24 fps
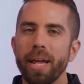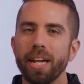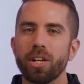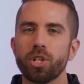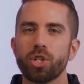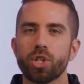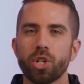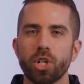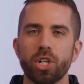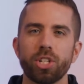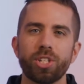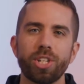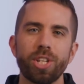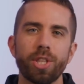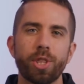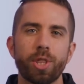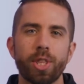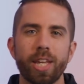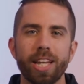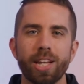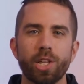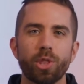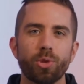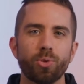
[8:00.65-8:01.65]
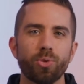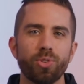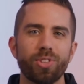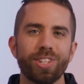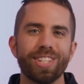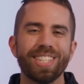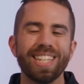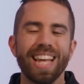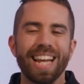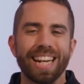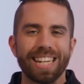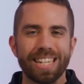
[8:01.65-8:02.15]
make sure to think through
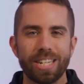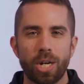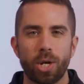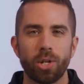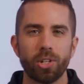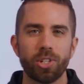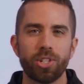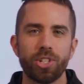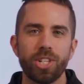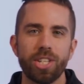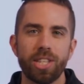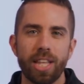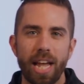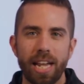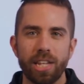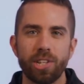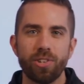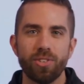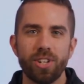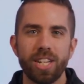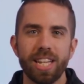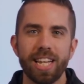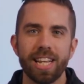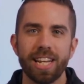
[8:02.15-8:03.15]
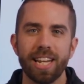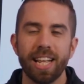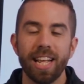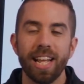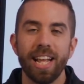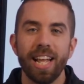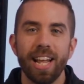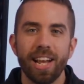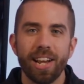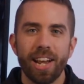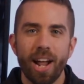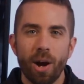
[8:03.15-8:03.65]
the technology that you need.
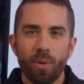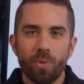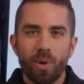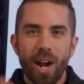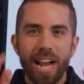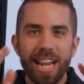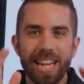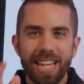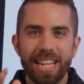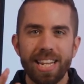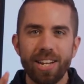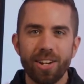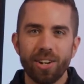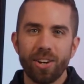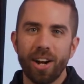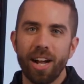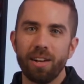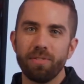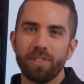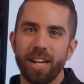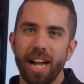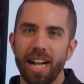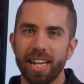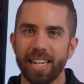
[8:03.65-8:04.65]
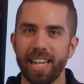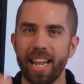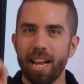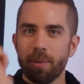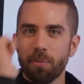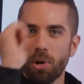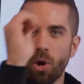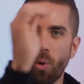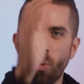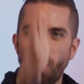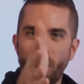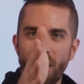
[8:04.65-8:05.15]
Now, right here, I've got
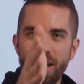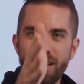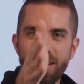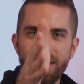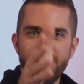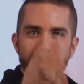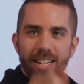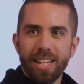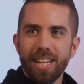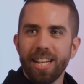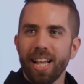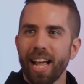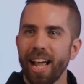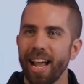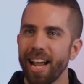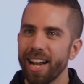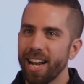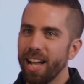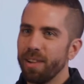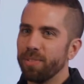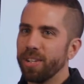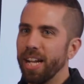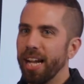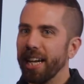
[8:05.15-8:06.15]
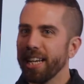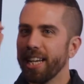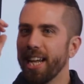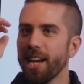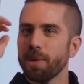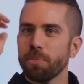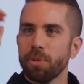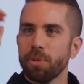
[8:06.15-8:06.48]
camera 1, and I've got